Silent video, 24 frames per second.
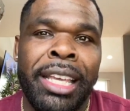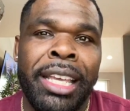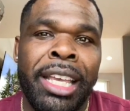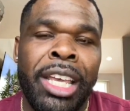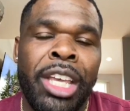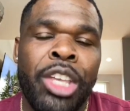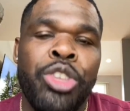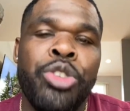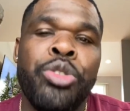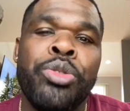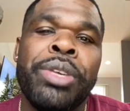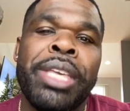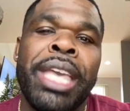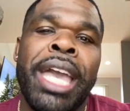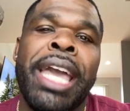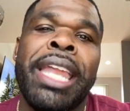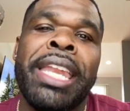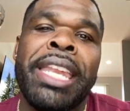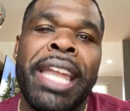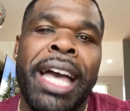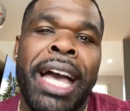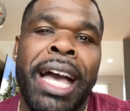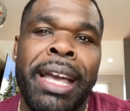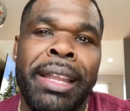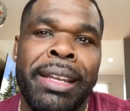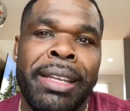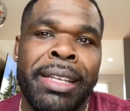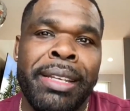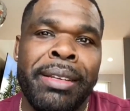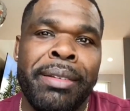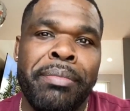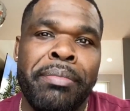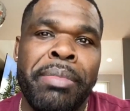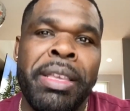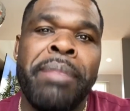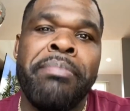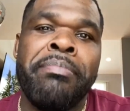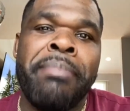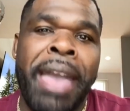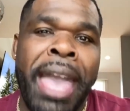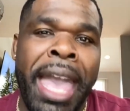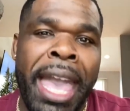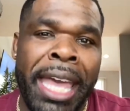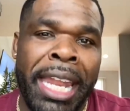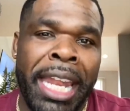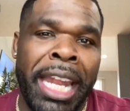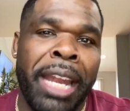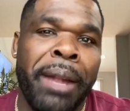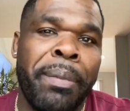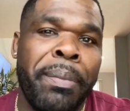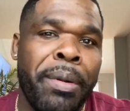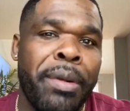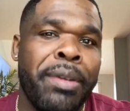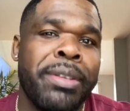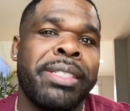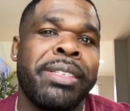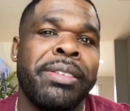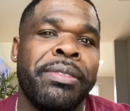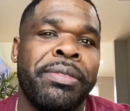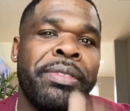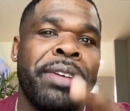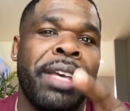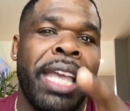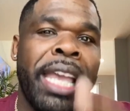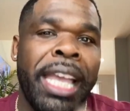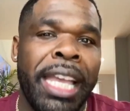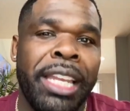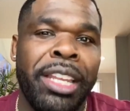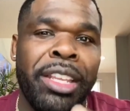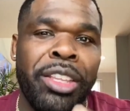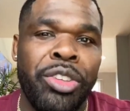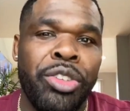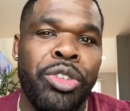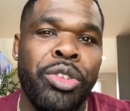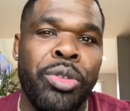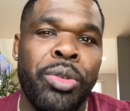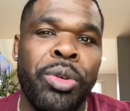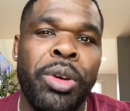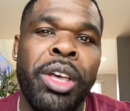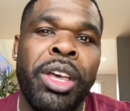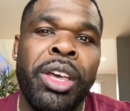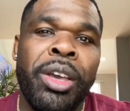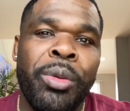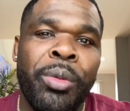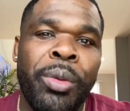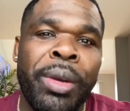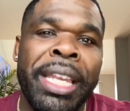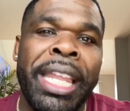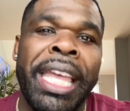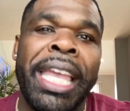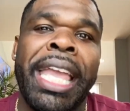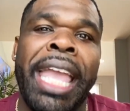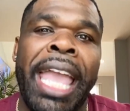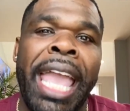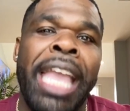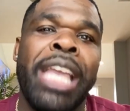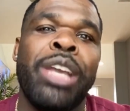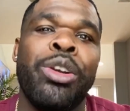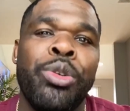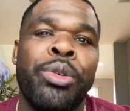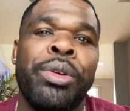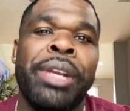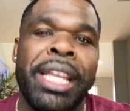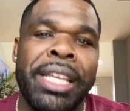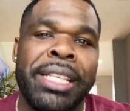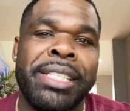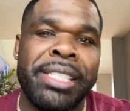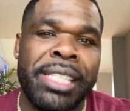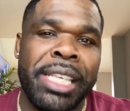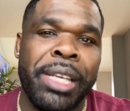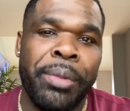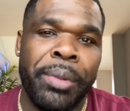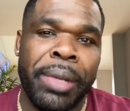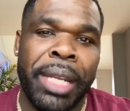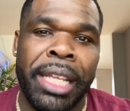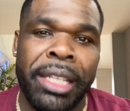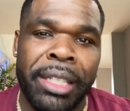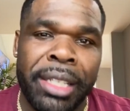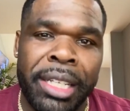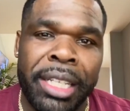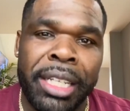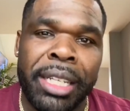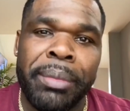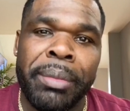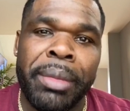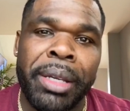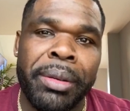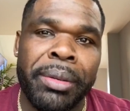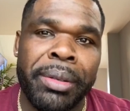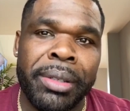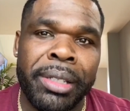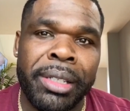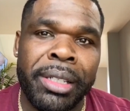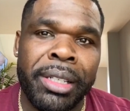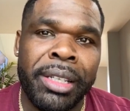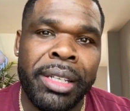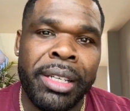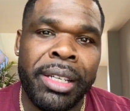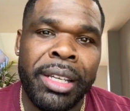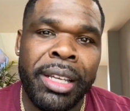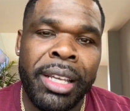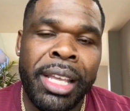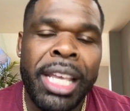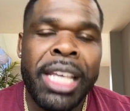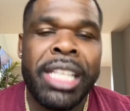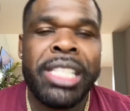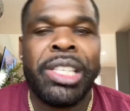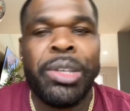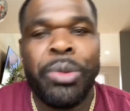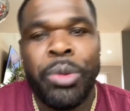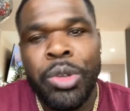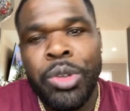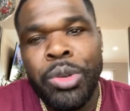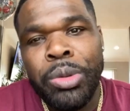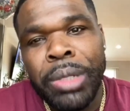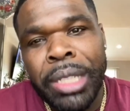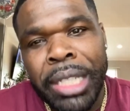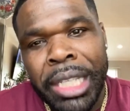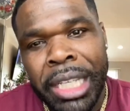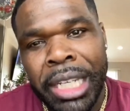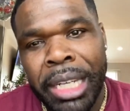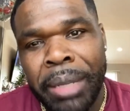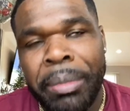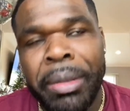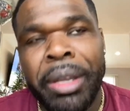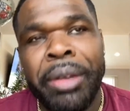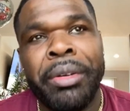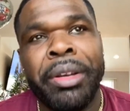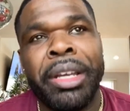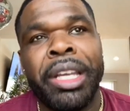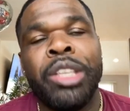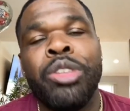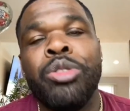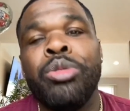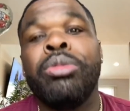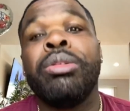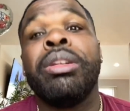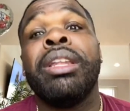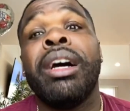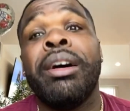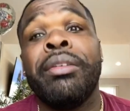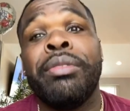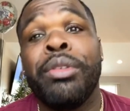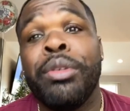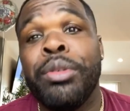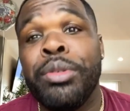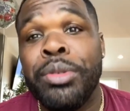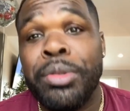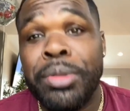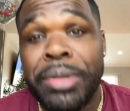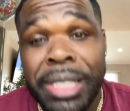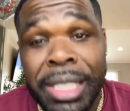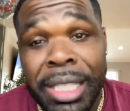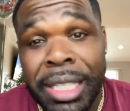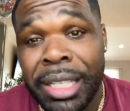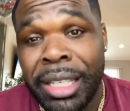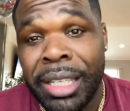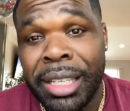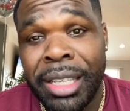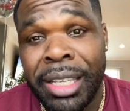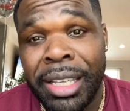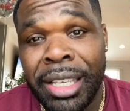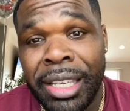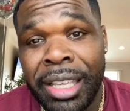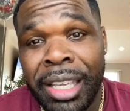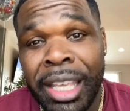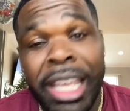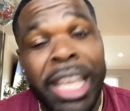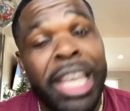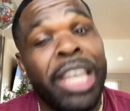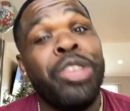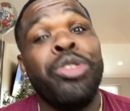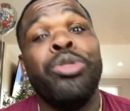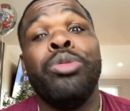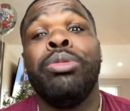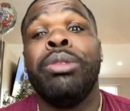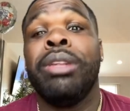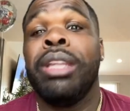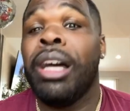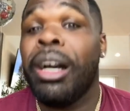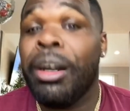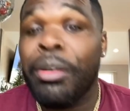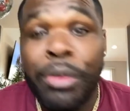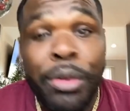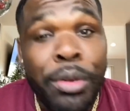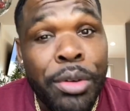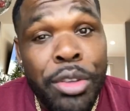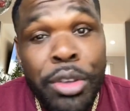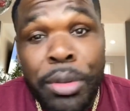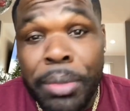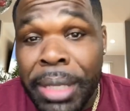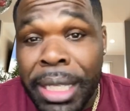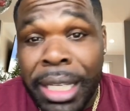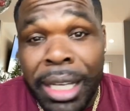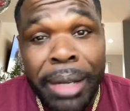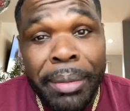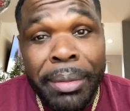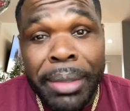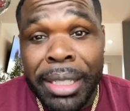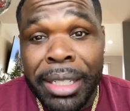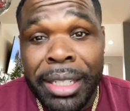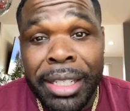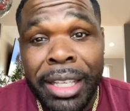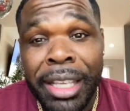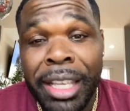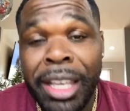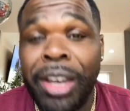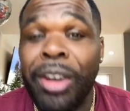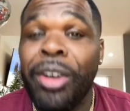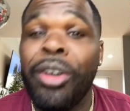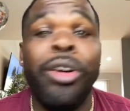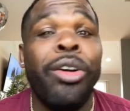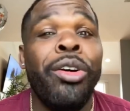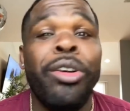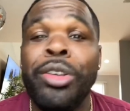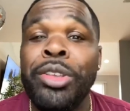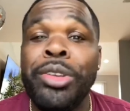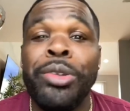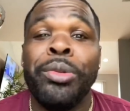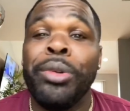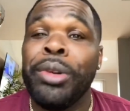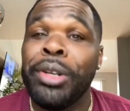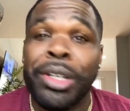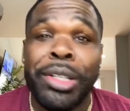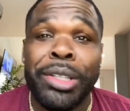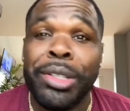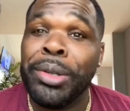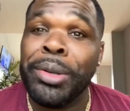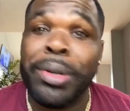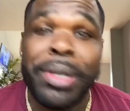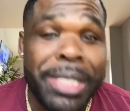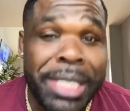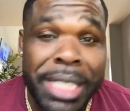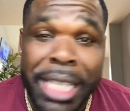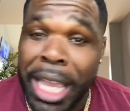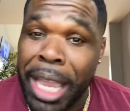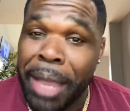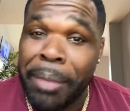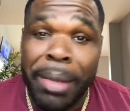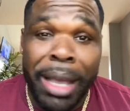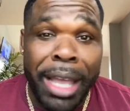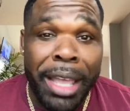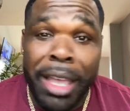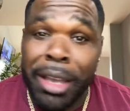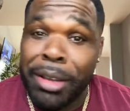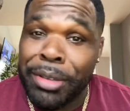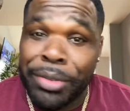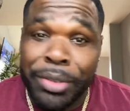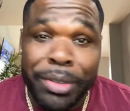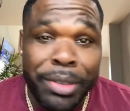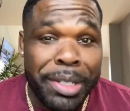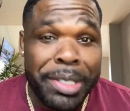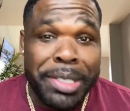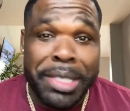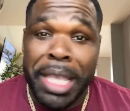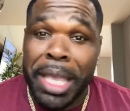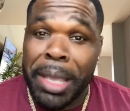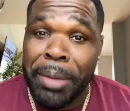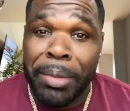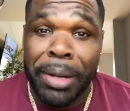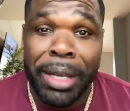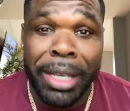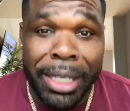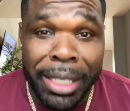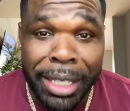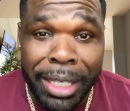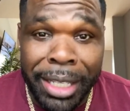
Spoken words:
You cannot be mad at a person for hating you when they hate who they see when they look in the mirror. See, when you look in the mirror and you love who you see and you love who you becoming, all you want to do is see everybody else feel the same way.